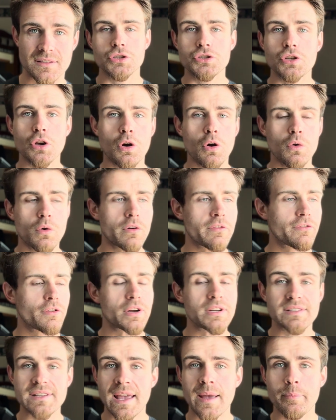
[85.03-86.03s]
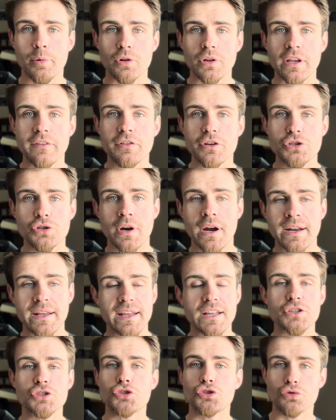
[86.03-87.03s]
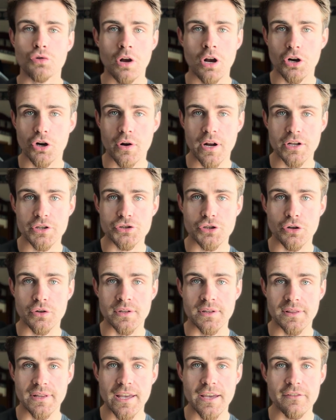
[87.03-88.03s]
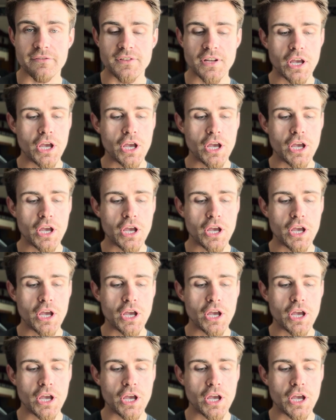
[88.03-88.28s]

So, for example, if you're trying to get stronger at a certain lift,